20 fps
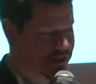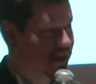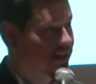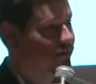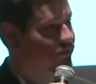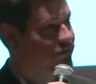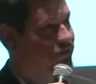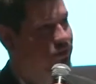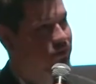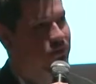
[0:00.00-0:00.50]

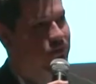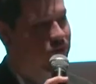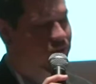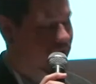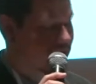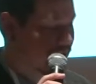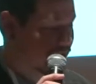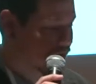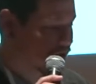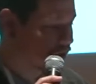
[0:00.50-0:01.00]
safe to
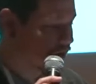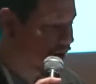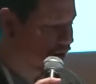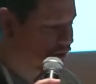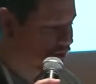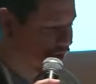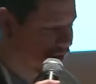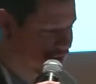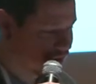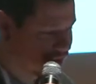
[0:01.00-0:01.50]
echo
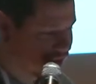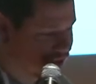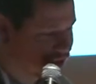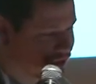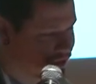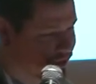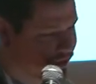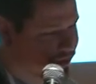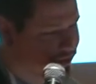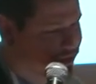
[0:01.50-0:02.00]
out like
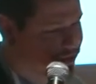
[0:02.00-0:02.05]
this.